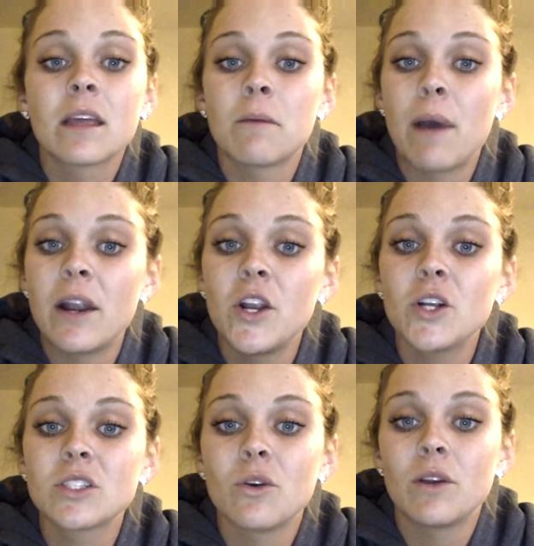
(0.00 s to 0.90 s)

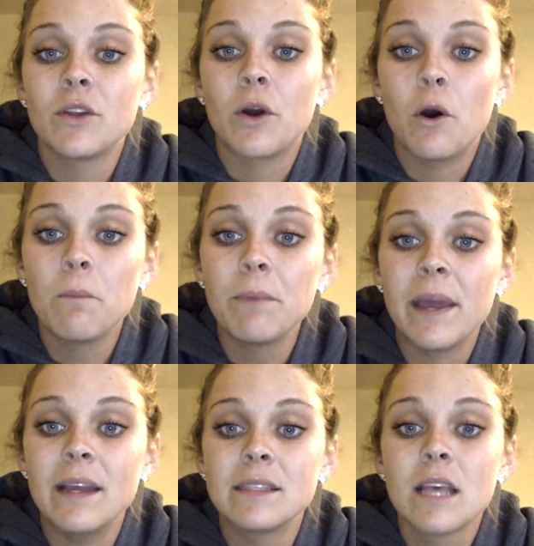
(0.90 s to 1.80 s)
Competitors go at their own
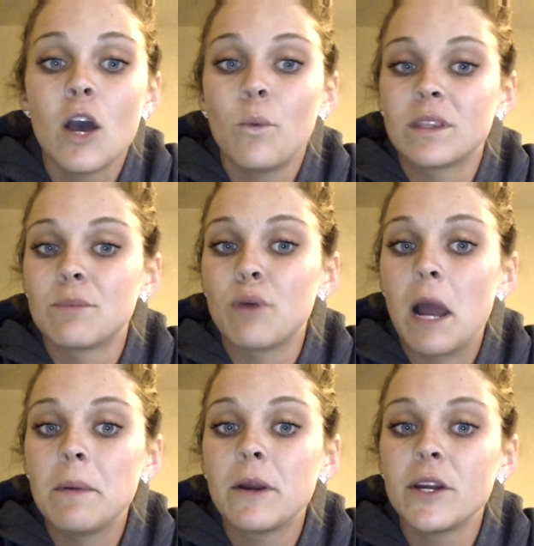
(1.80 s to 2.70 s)
pace, with the
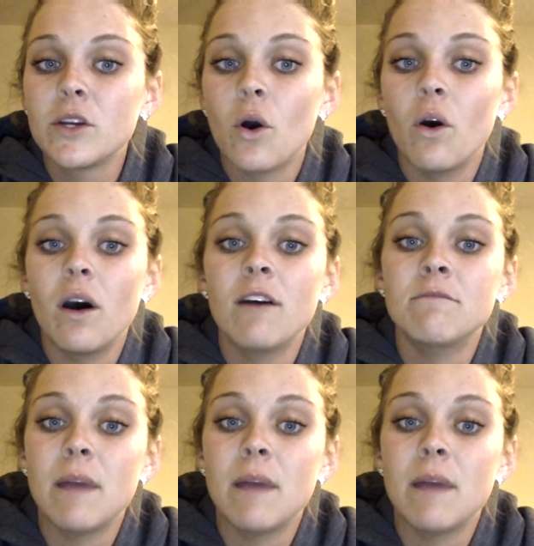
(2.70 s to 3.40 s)
primary goal of